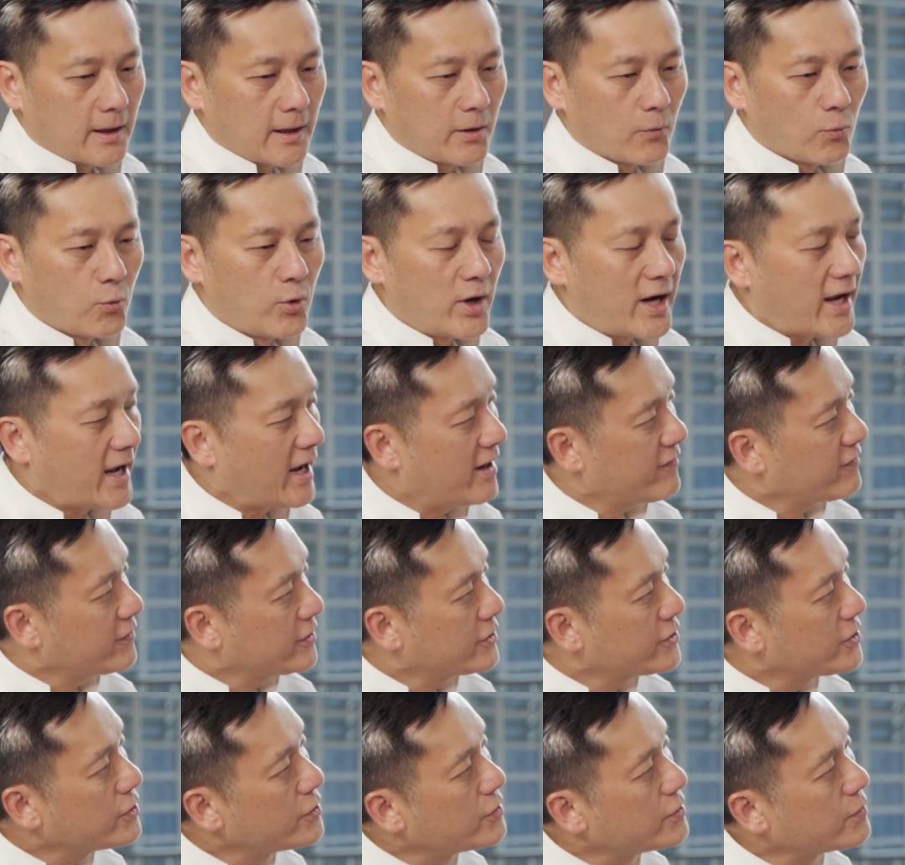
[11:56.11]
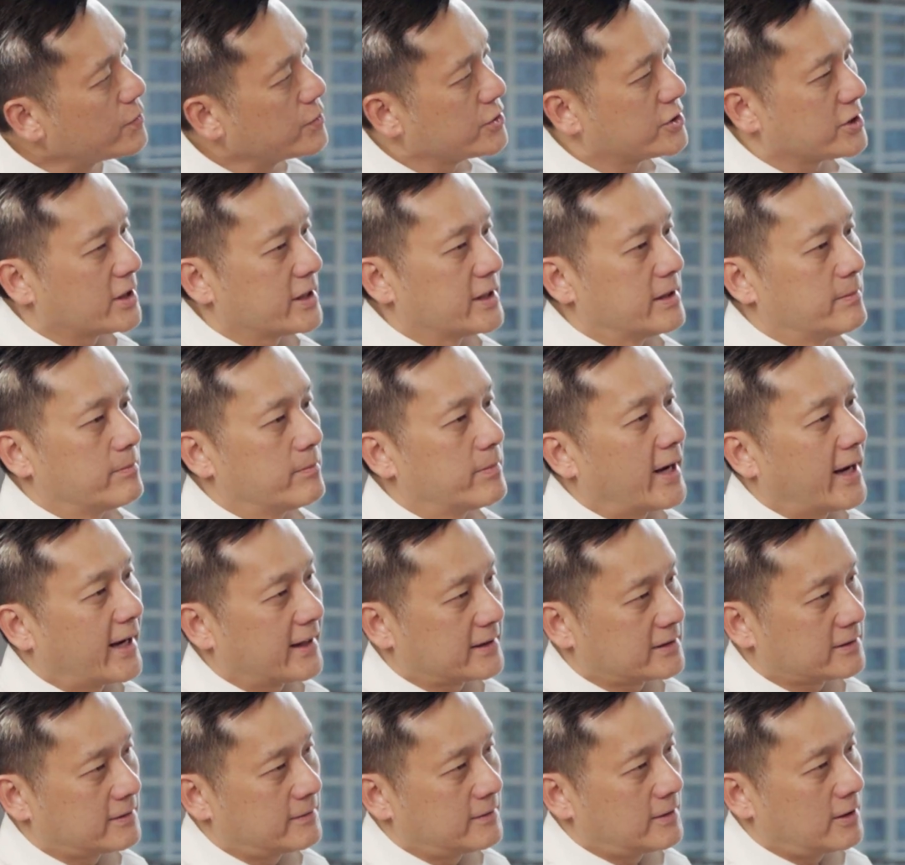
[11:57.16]
will have huge
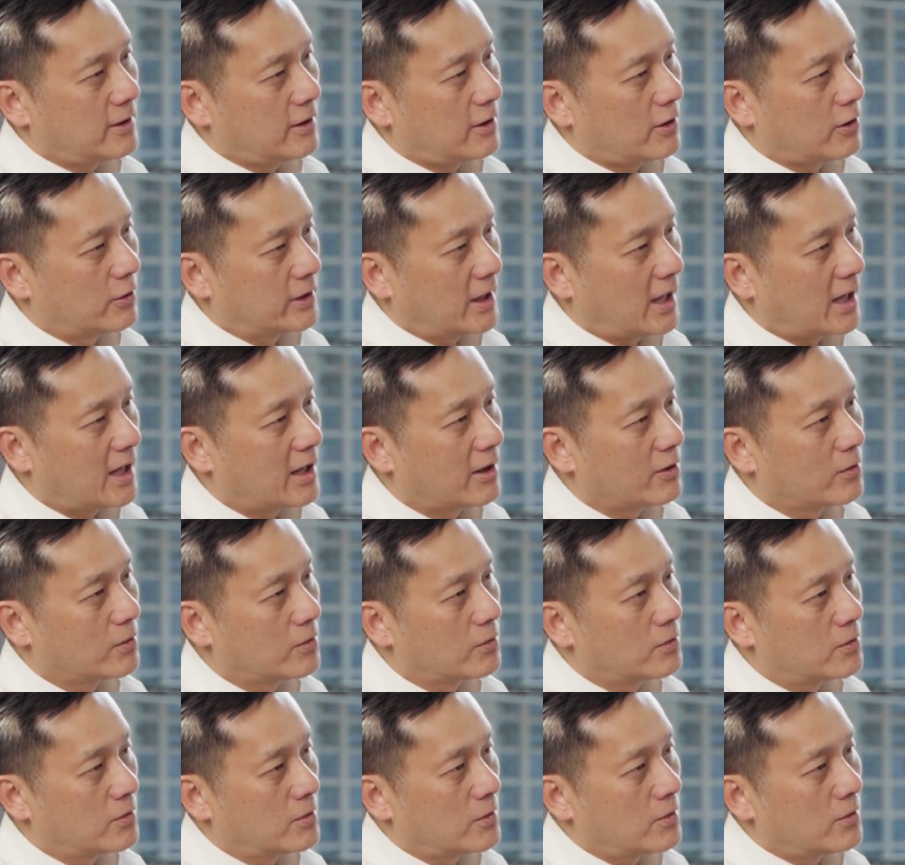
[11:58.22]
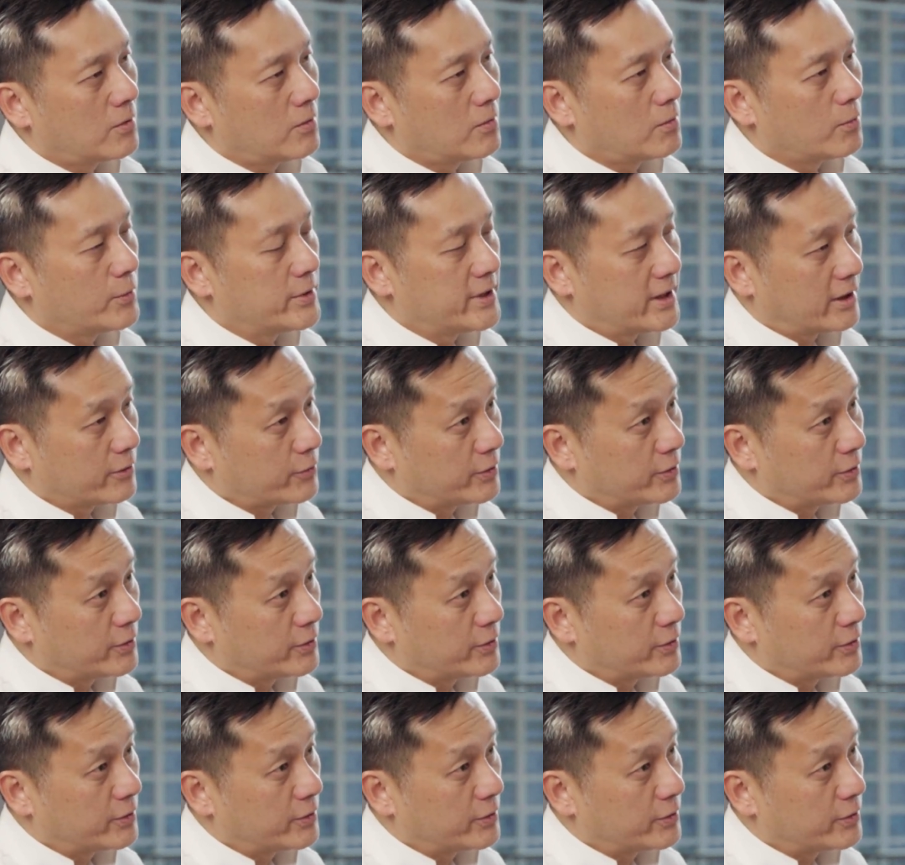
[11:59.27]
impact on how we are